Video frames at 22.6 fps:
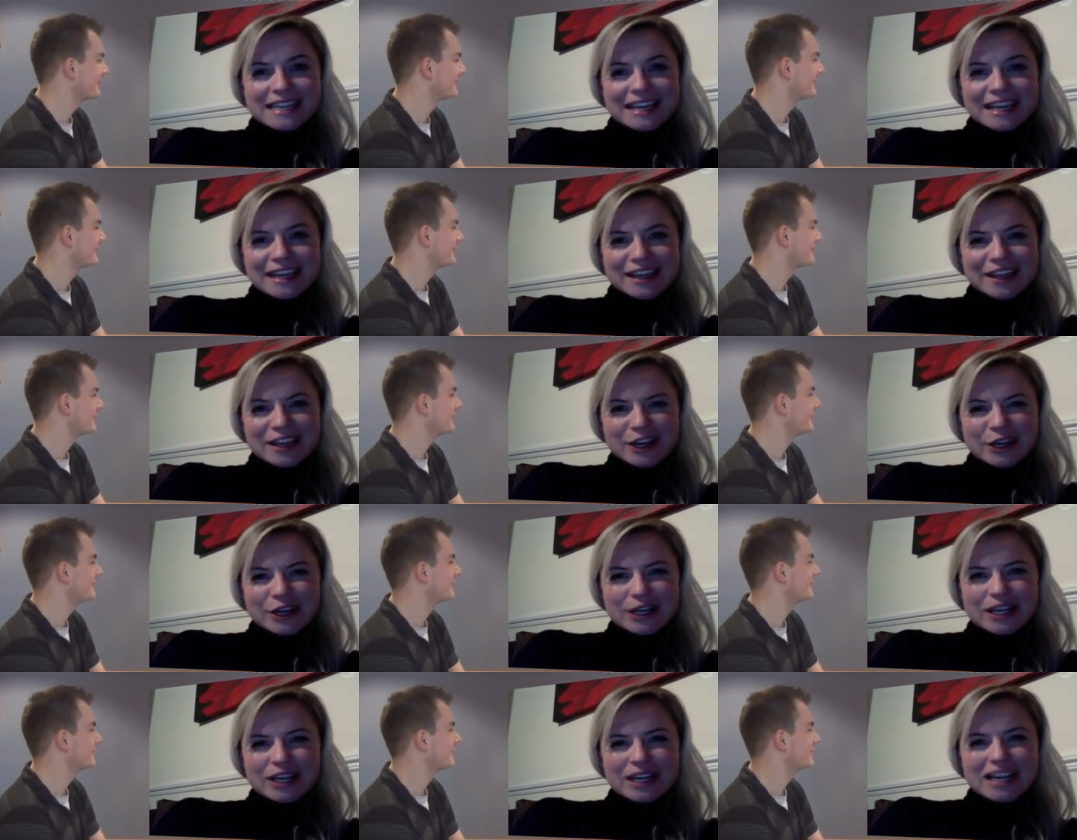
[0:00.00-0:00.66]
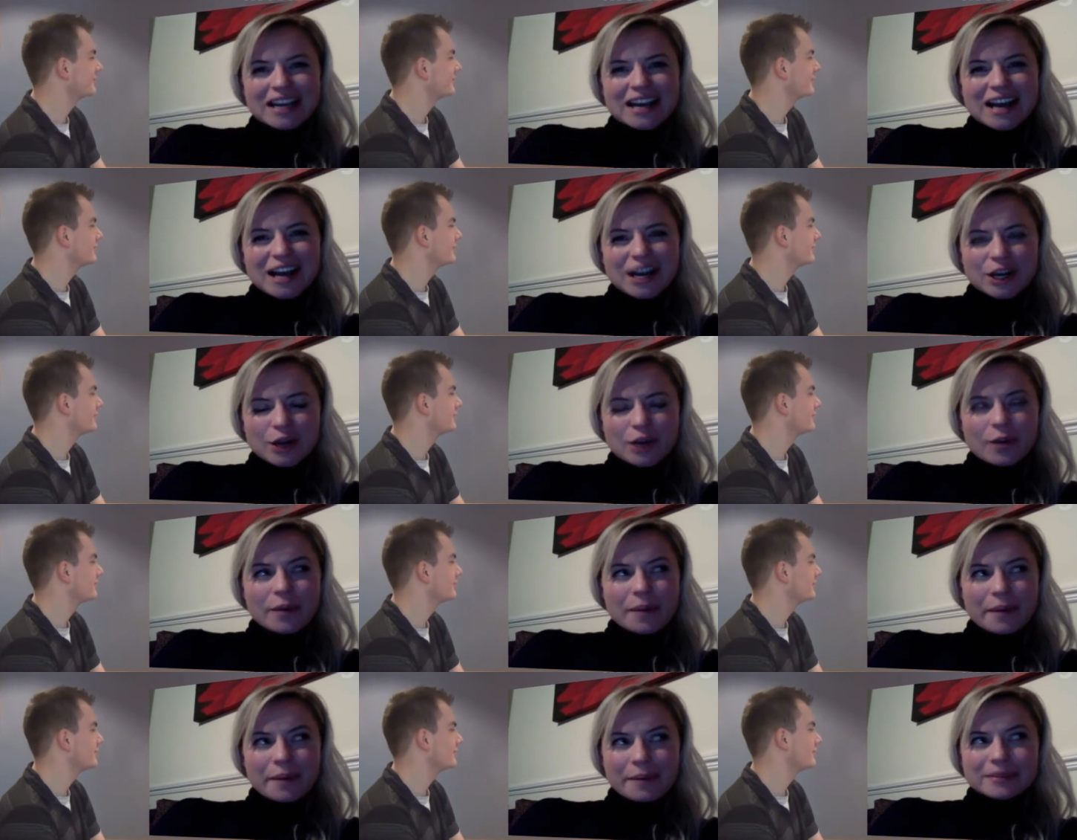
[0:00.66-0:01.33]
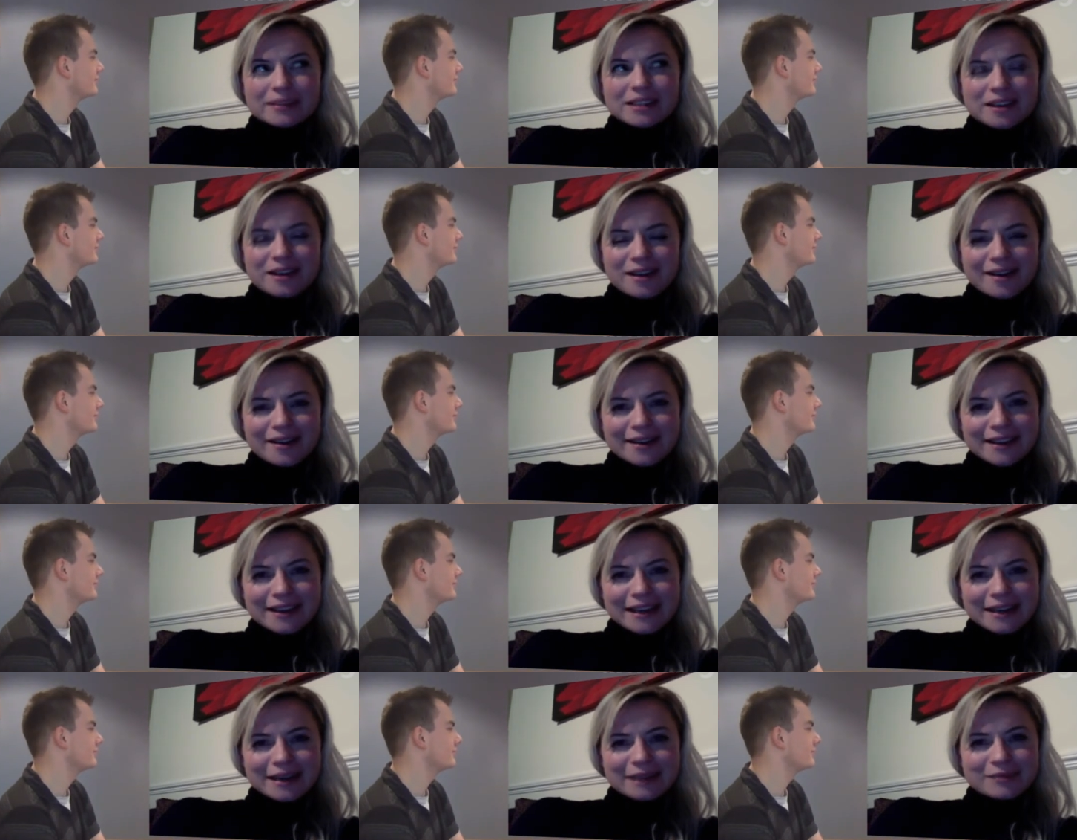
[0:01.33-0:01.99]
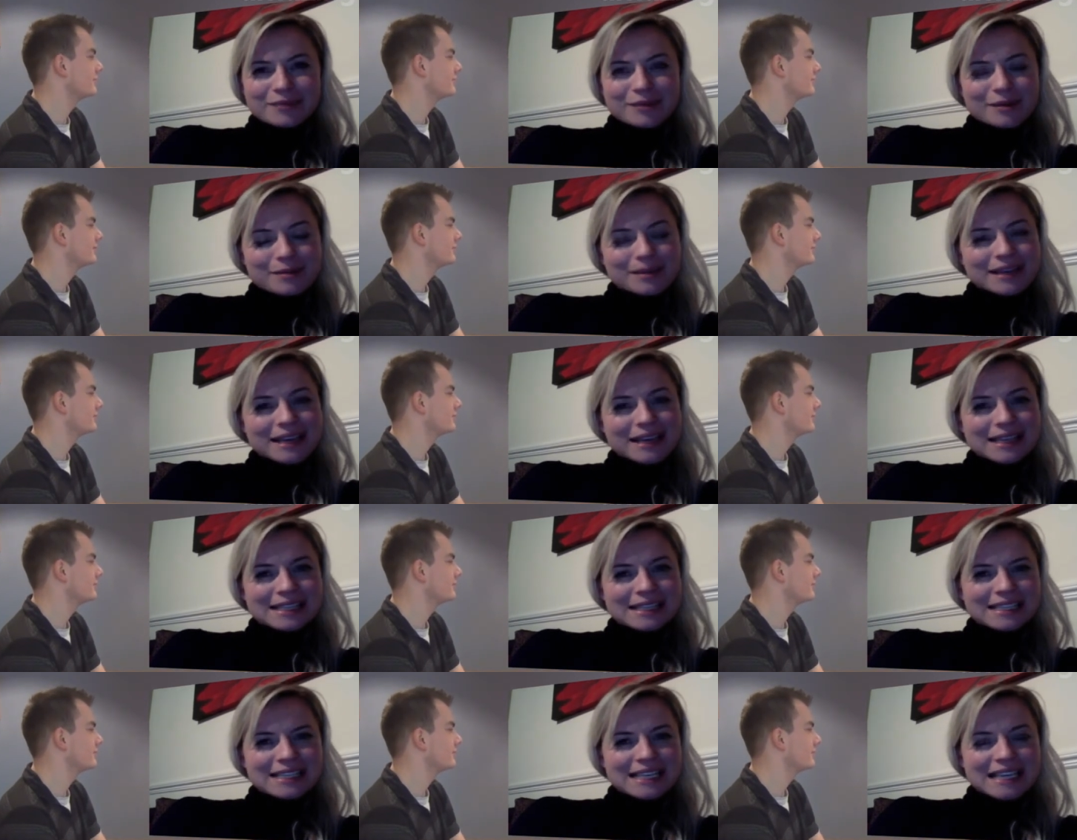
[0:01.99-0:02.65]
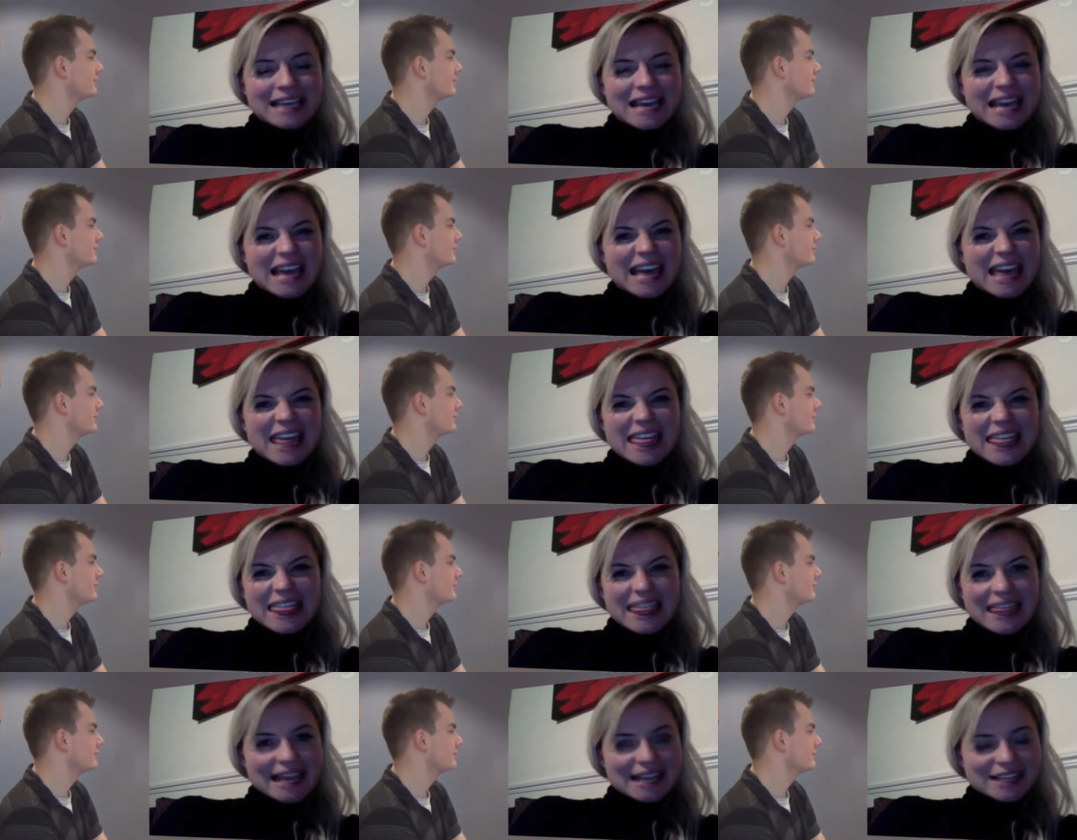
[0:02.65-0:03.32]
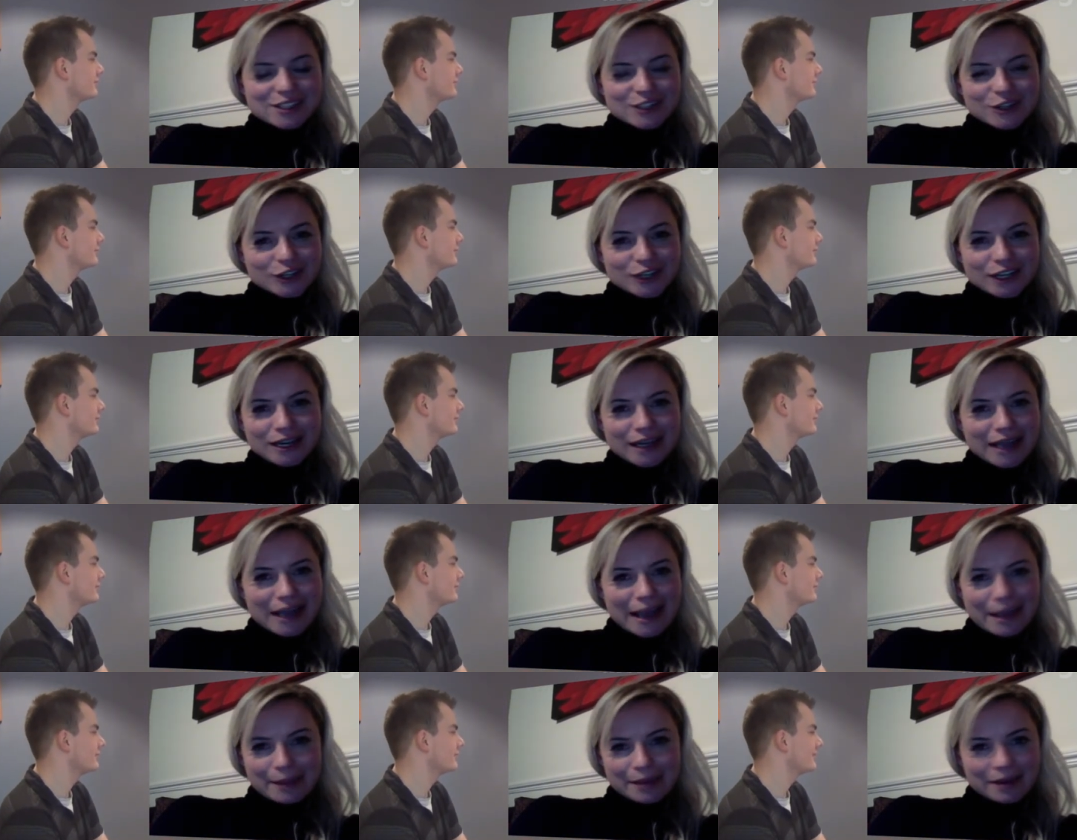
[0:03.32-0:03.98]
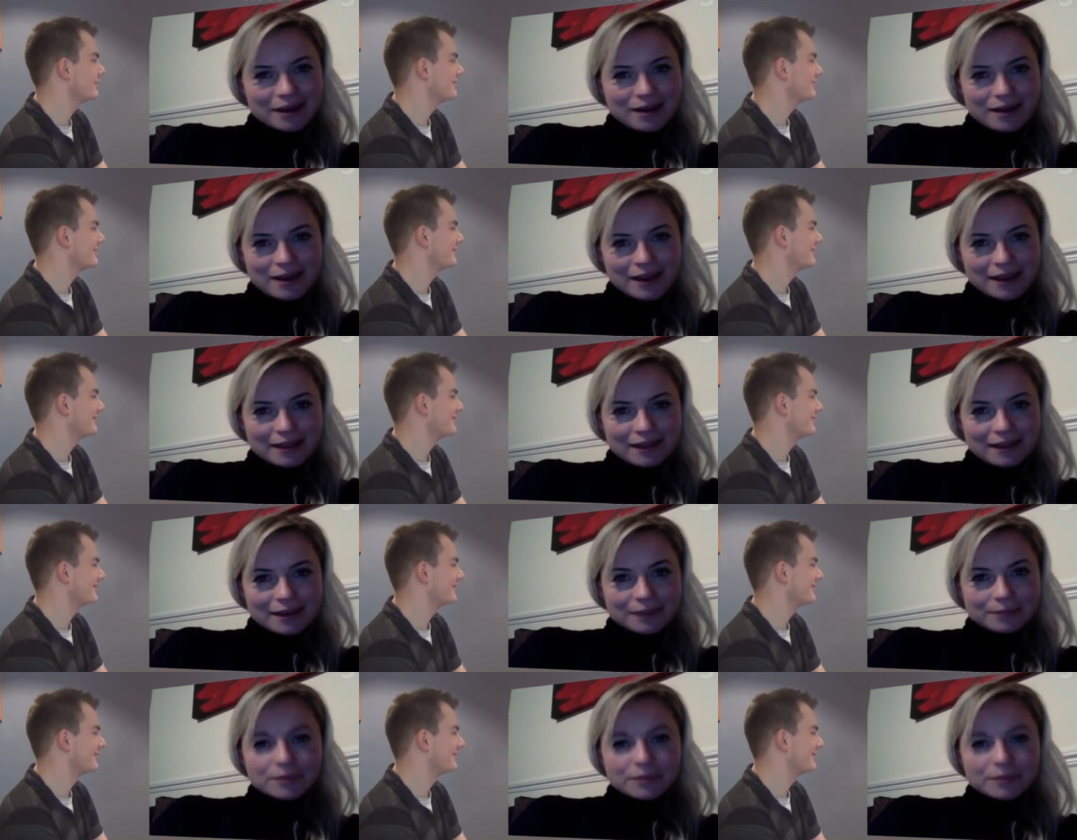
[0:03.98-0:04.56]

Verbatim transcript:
Speaker 1: though I know what mums are like, and I'm probably guessing that's not going to happen either.